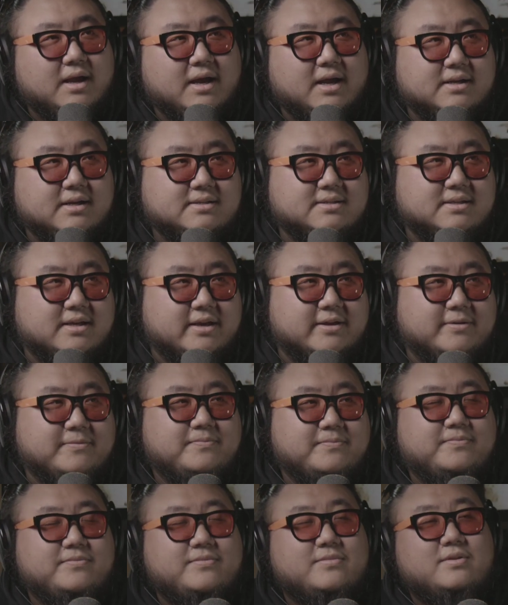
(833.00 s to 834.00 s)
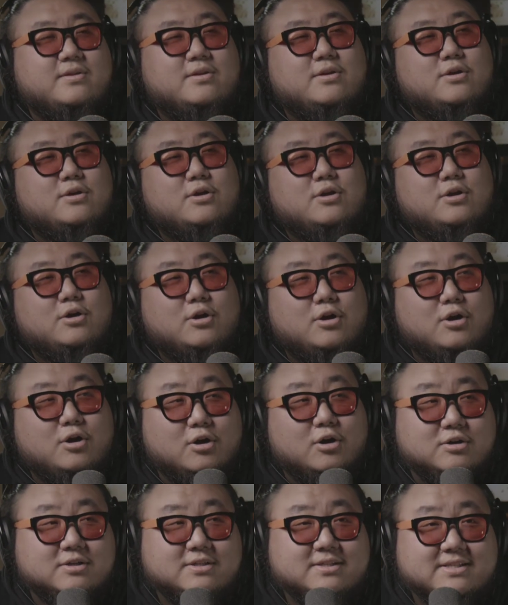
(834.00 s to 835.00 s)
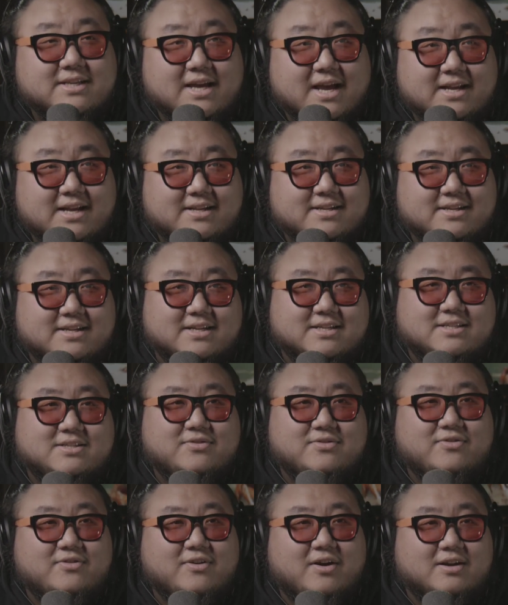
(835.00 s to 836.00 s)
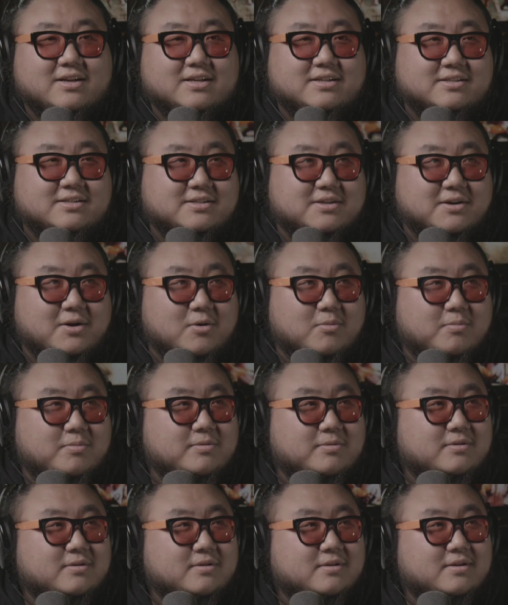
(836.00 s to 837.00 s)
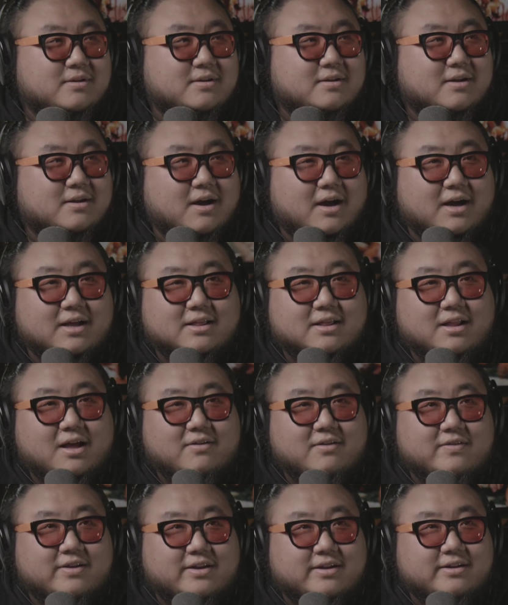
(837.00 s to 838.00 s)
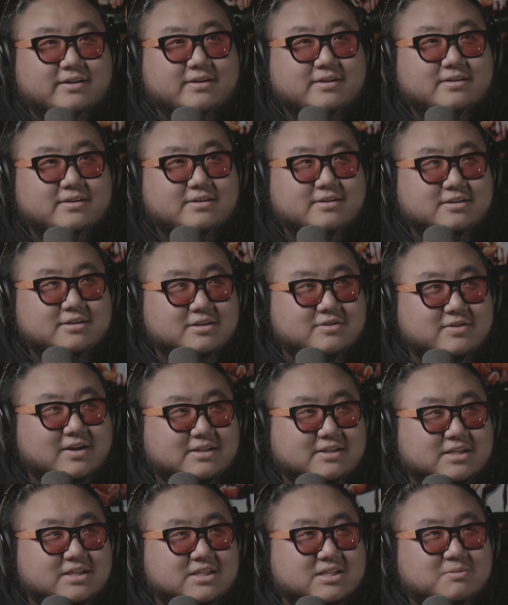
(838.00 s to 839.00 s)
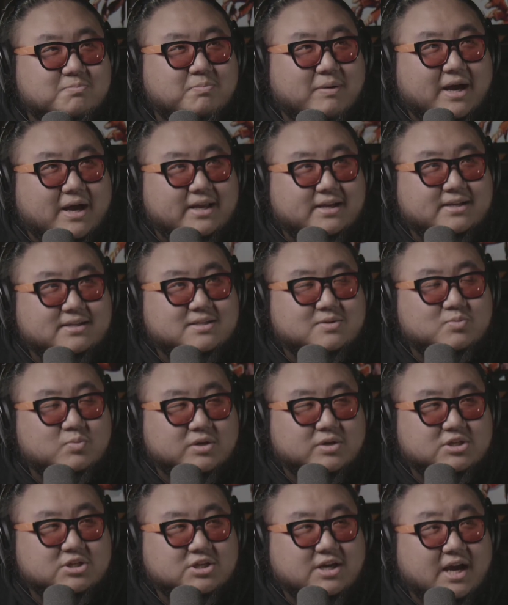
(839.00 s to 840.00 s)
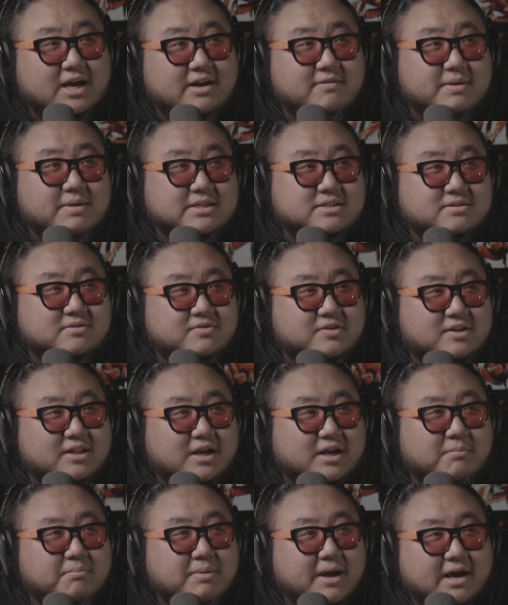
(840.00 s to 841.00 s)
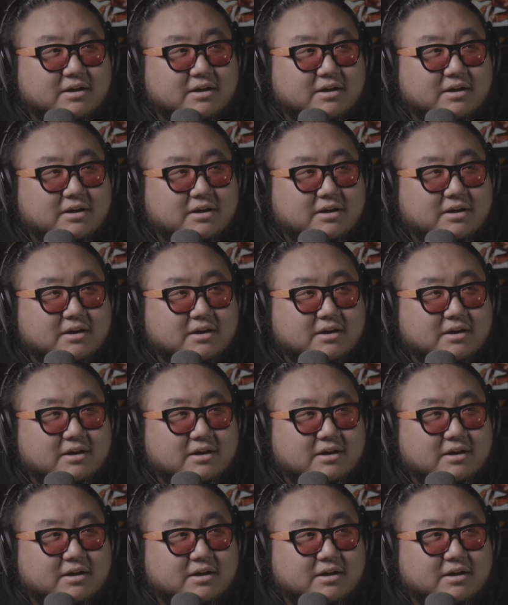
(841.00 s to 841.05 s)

gotta say, her set is fucking dope. I love it. You got these spikes, which kind of makes it feel like